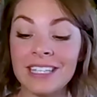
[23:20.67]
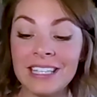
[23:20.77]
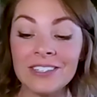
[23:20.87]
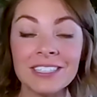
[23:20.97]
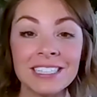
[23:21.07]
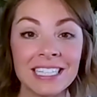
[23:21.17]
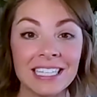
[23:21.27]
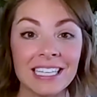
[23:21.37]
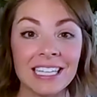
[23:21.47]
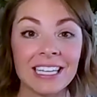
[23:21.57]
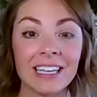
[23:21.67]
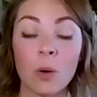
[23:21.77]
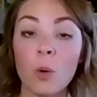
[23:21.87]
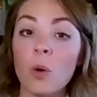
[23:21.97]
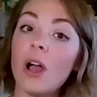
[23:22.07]
guilty
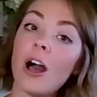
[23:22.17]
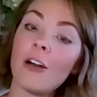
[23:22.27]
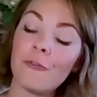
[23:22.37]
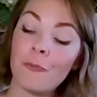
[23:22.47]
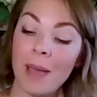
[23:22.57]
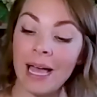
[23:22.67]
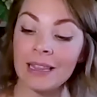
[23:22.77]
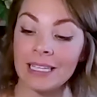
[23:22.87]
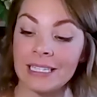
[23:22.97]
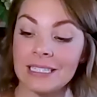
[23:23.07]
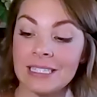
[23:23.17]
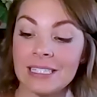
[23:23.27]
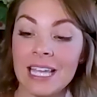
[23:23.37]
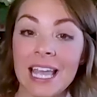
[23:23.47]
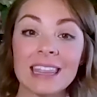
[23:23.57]
or off balance.